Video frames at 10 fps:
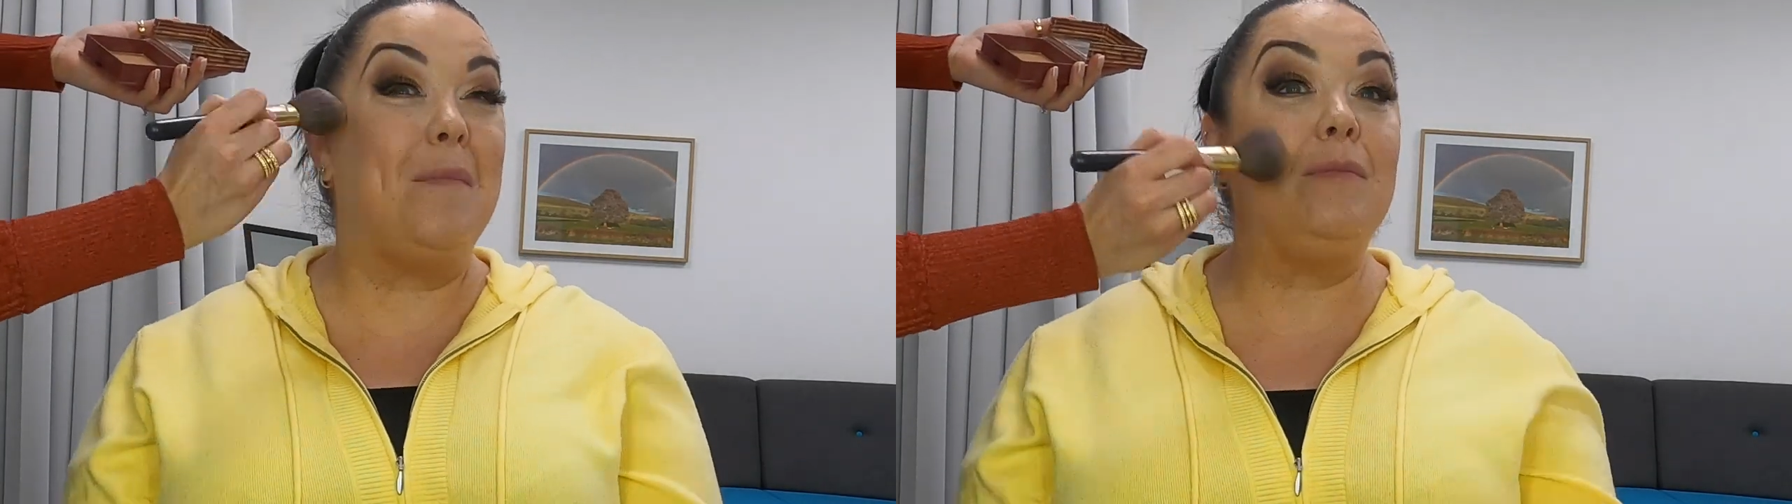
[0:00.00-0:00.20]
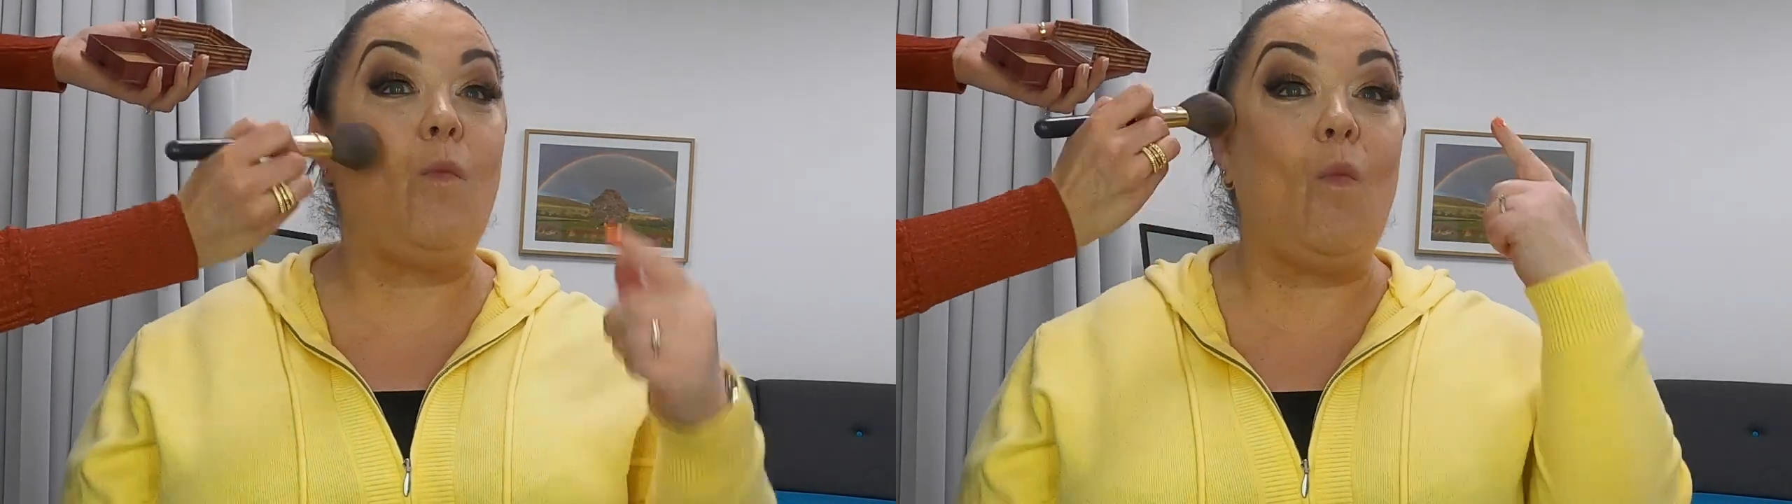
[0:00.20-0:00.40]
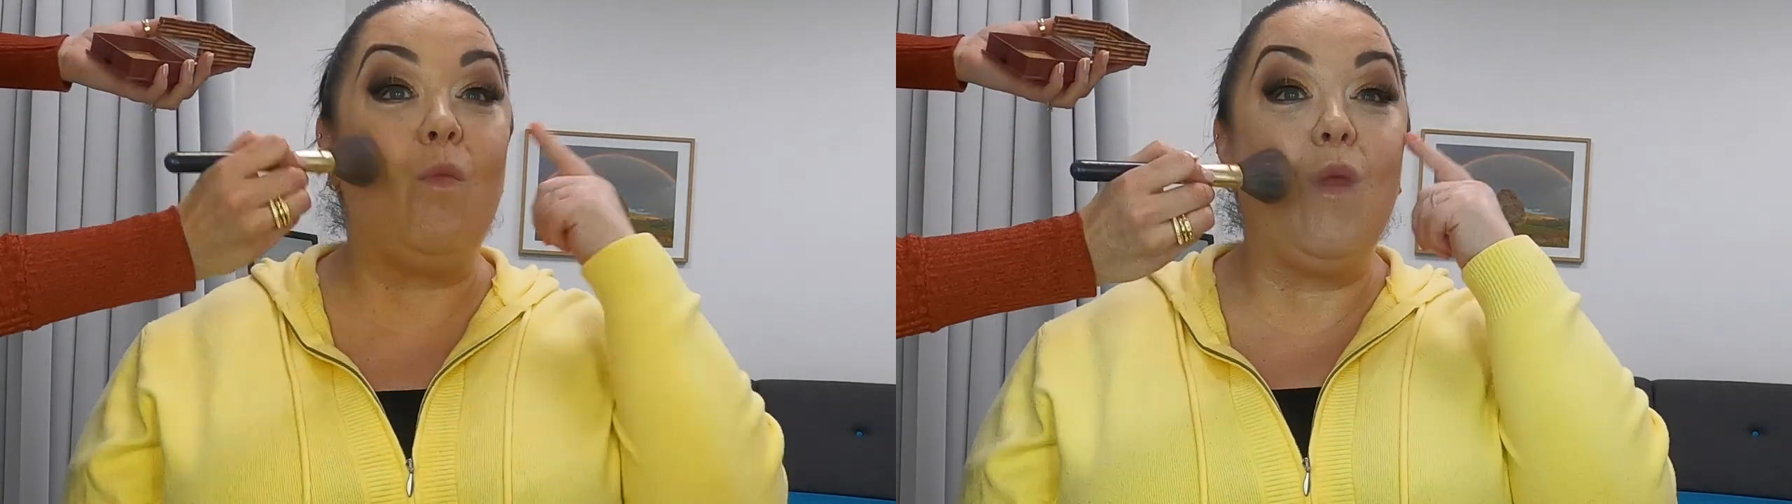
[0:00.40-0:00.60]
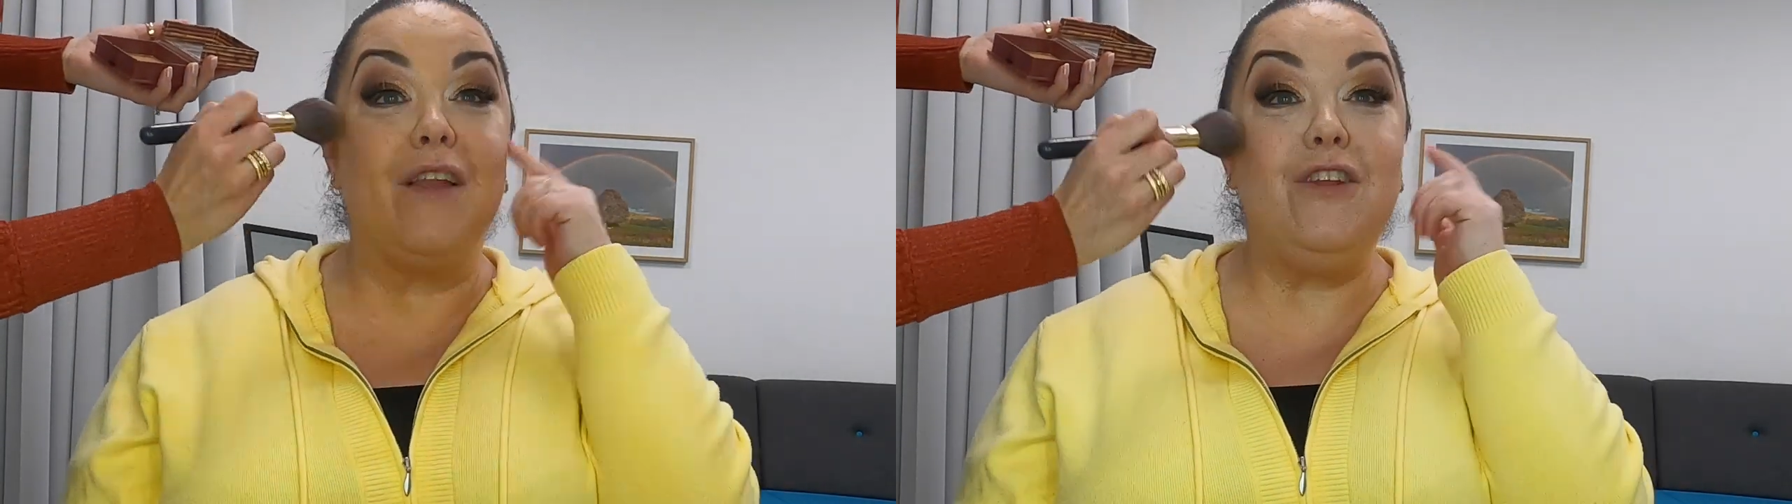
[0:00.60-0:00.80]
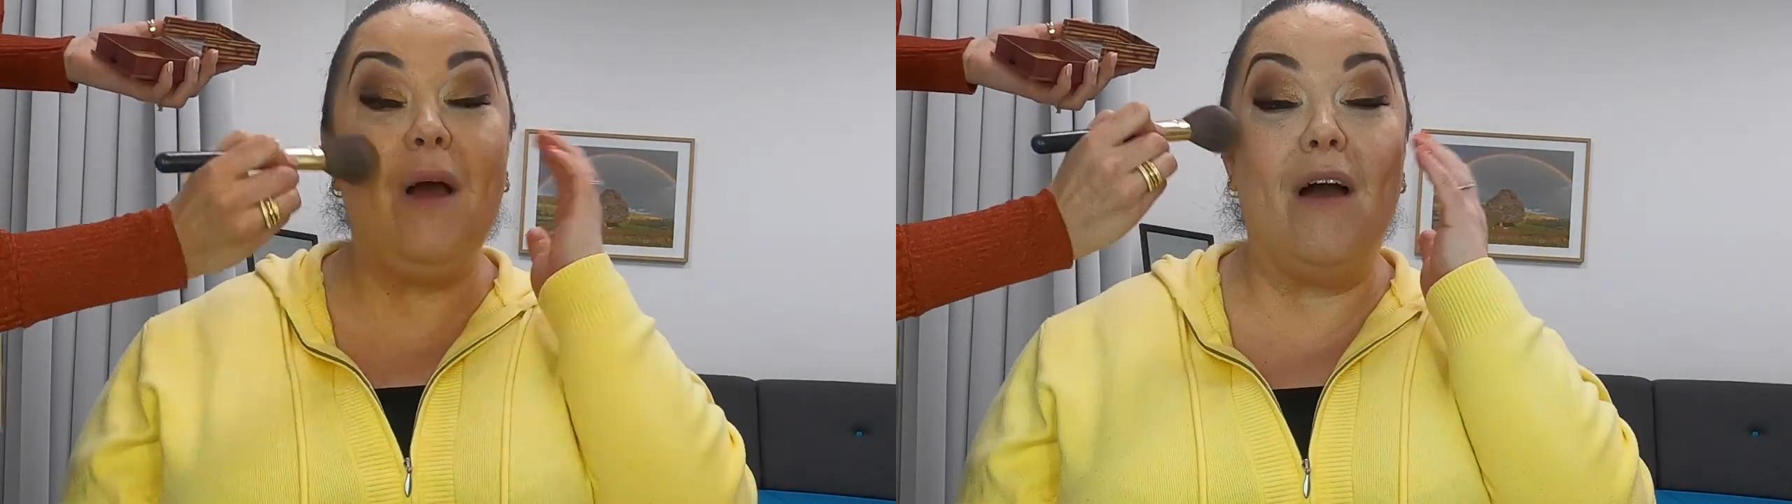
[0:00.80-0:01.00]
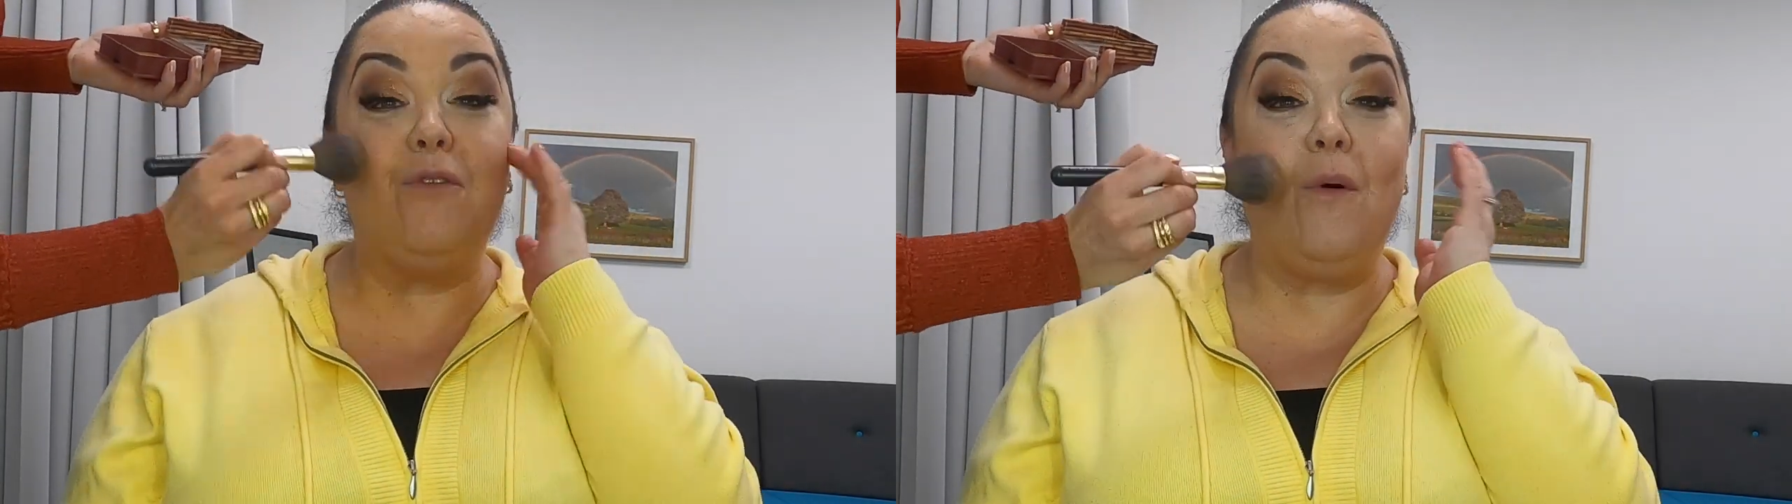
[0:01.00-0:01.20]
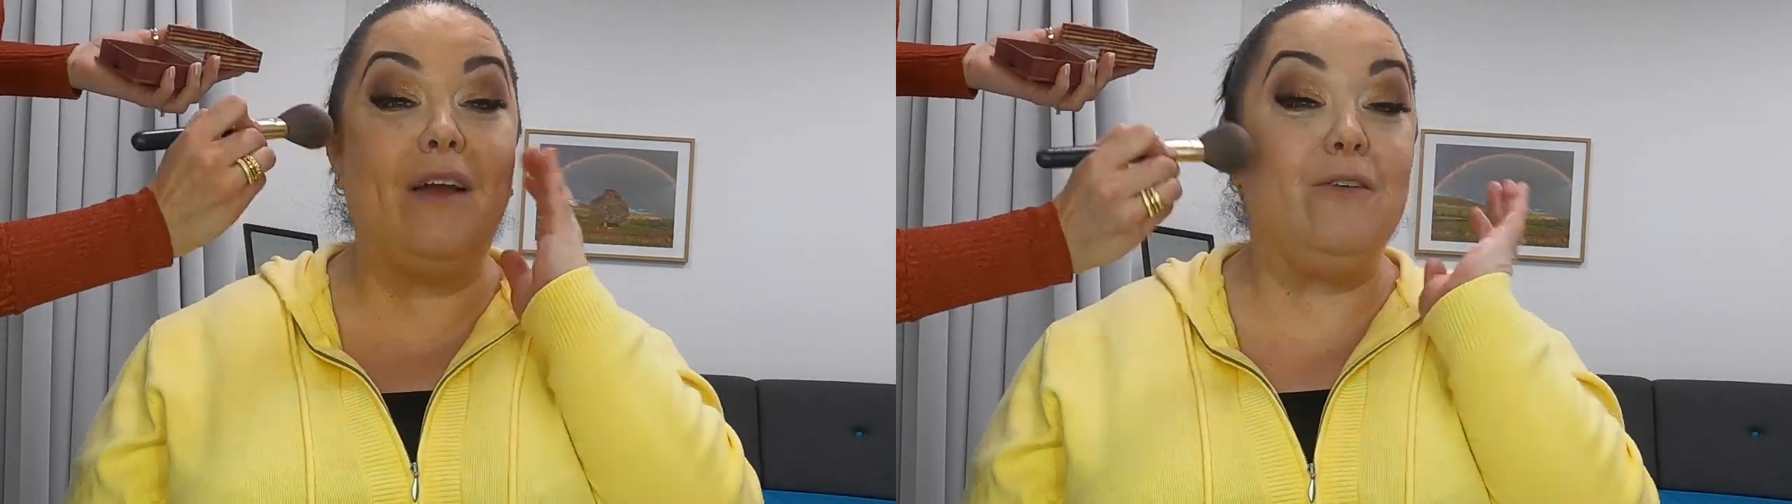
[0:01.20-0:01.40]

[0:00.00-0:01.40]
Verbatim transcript: I mean, I do have quite